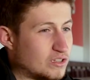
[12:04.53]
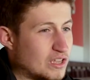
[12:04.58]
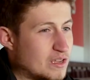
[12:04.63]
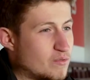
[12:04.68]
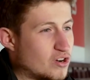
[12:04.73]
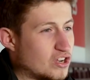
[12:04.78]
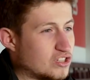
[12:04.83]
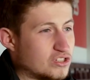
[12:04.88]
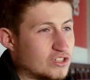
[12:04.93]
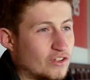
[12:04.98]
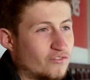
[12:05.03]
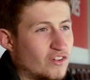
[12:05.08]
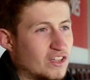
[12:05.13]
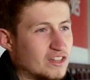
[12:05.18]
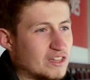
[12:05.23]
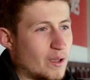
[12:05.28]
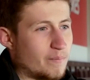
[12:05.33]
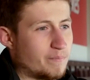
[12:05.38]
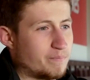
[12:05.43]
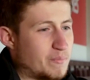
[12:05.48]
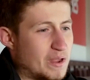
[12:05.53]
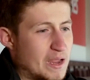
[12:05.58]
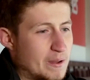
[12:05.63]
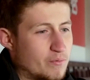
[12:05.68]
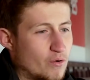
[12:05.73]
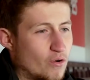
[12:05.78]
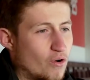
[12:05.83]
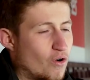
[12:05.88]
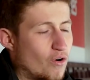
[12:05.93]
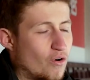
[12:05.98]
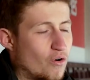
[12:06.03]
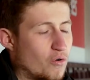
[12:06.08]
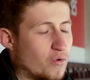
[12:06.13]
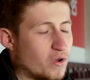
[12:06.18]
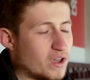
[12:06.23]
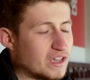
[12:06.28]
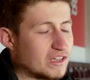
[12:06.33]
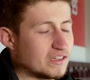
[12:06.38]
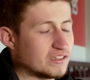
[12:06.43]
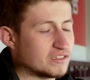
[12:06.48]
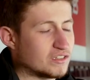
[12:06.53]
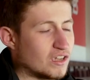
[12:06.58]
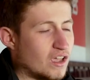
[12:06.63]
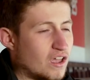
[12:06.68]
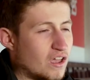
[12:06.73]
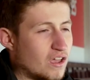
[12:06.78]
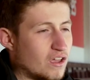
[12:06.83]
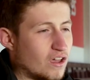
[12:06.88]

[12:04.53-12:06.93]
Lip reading: Dean Marney is just a thing that people always,